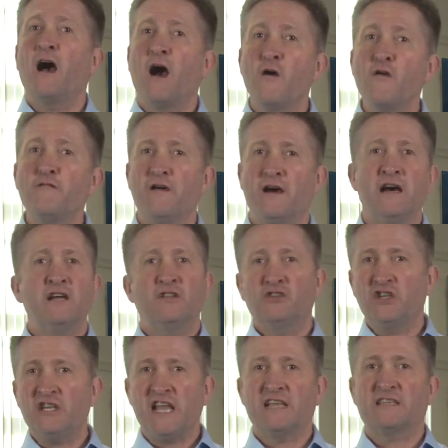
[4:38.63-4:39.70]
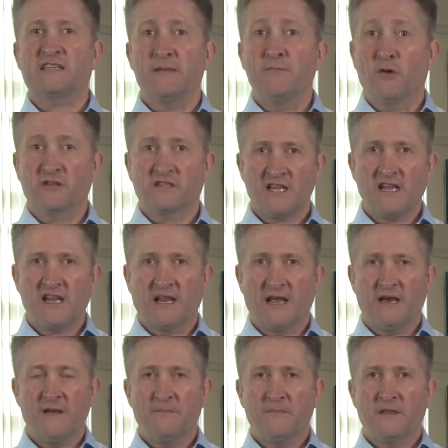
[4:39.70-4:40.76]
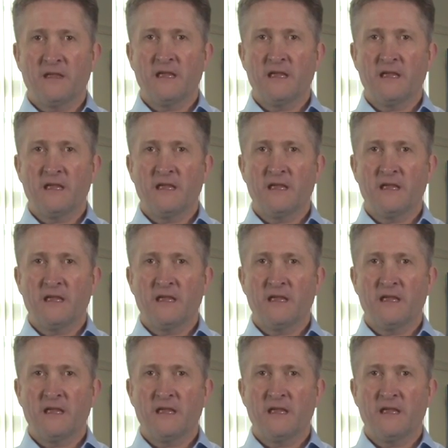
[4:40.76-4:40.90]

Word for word: over G S M or cellular,